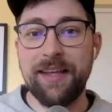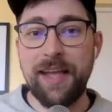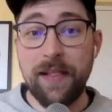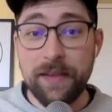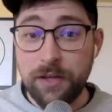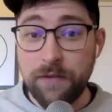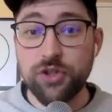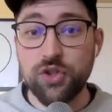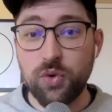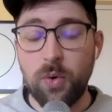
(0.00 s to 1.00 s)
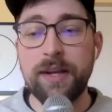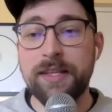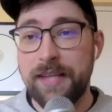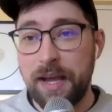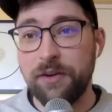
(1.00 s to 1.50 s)
yeah at least you have a story to
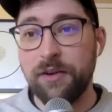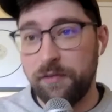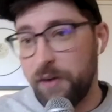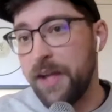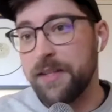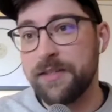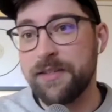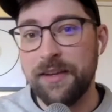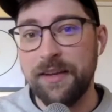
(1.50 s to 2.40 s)
tell your friends